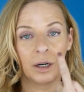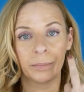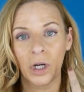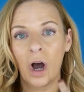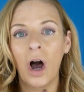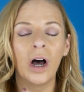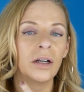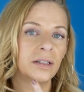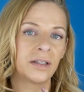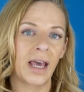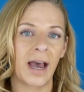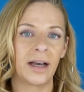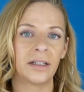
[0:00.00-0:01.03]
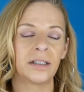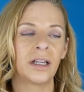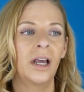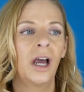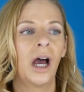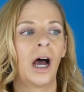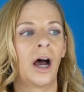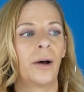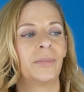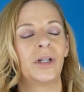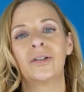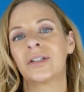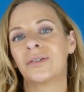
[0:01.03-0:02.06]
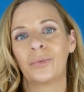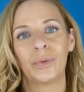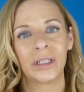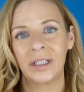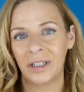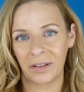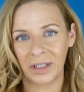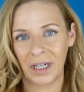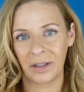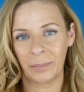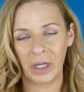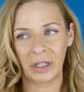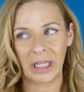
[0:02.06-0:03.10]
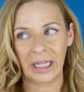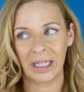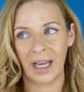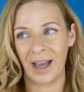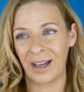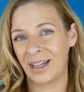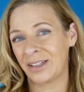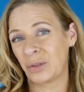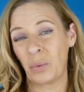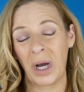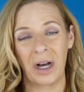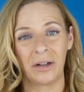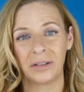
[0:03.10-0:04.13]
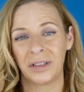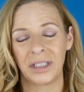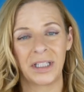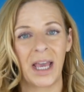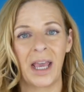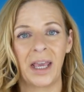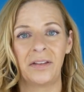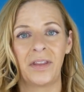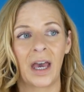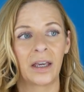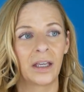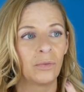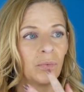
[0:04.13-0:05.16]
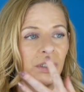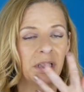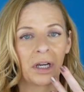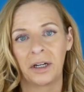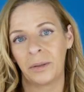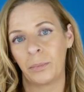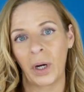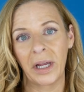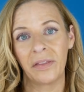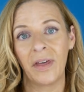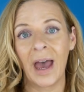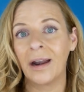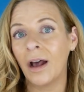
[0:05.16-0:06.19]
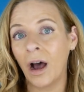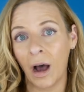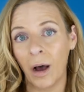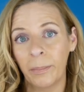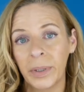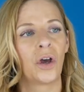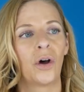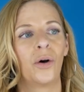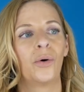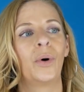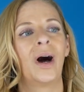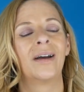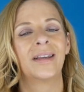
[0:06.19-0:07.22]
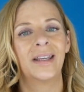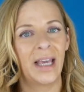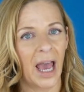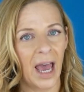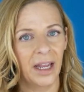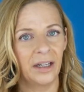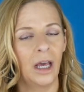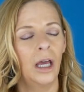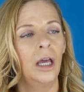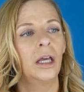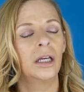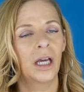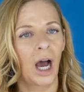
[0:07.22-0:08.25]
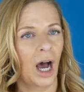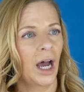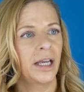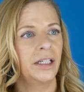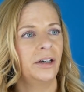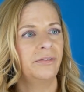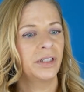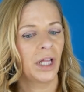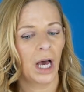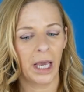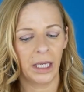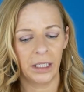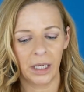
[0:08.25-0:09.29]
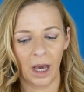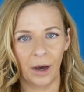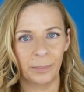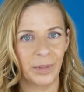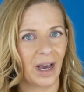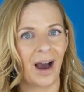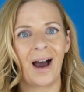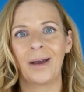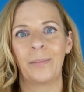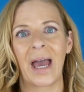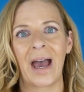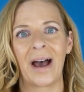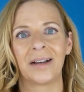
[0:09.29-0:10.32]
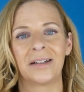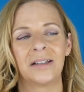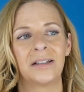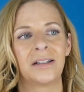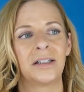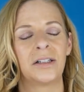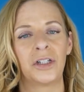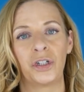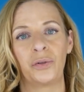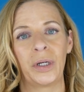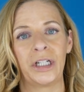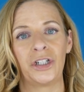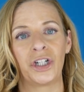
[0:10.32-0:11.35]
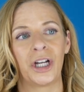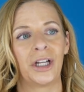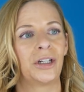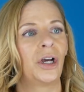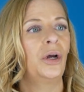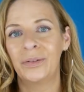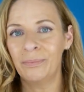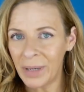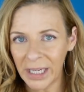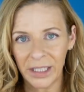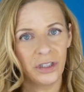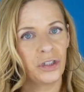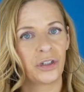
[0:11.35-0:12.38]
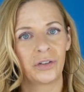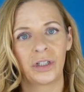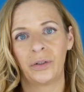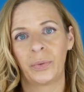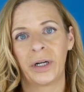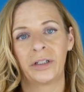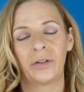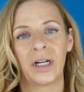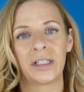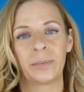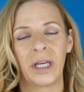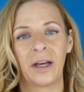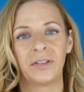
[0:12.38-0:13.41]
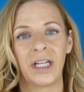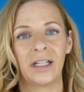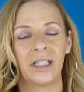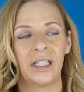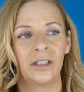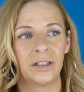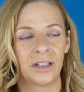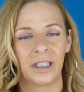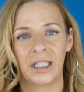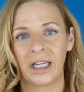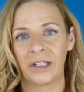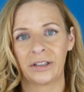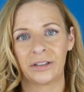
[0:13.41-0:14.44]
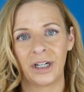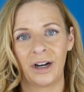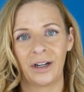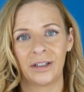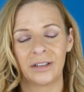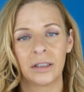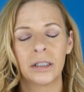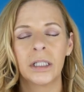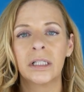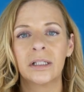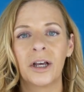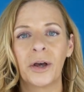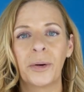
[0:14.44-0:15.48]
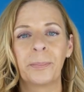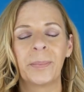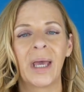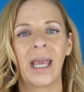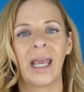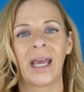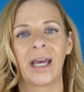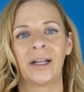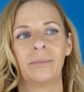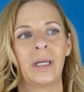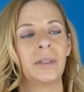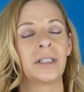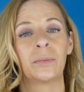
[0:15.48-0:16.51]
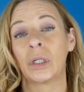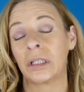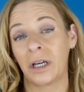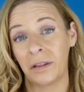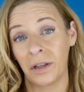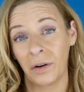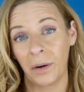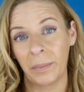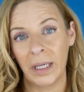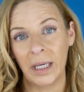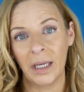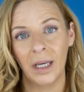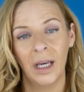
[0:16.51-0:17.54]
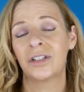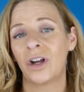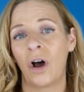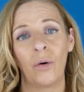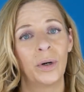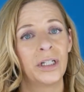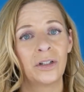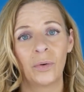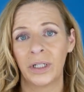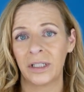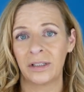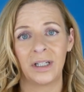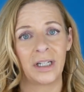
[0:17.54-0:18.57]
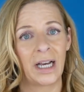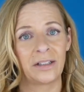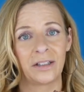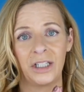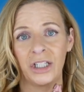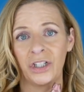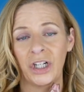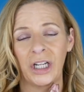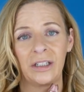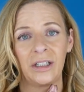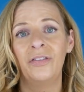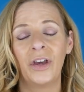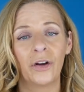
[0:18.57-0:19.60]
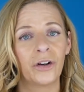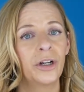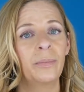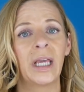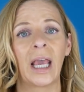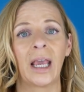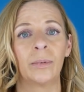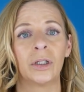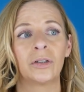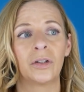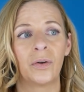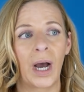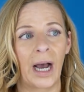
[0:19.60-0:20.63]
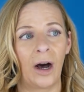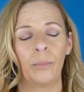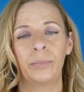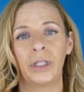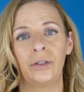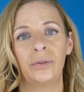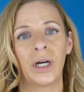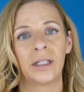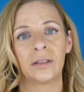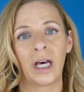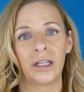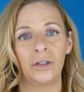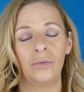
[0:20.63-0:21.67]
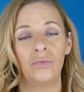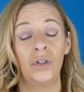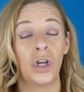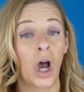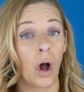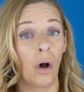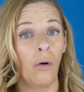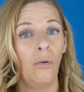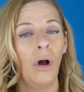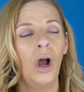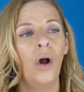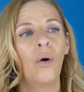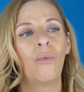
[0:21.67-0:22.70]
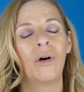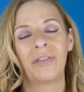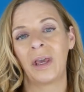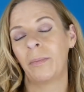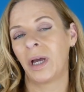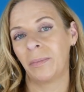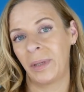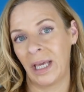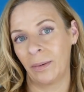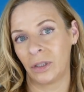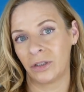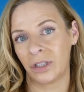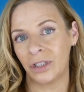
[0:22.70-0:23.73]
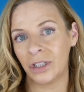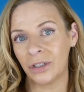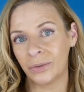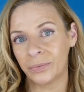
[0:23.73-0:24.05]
cause that. There's really nothing on the market as well today that can really kind of break that up. So again, kind of like the eye bags situation, making sure that you're wearing your SPF daily, good skincare system, and maybe some red light therapy. You're always going to see an esthetician. They're going to be able to help you and let you know what they might be able to do.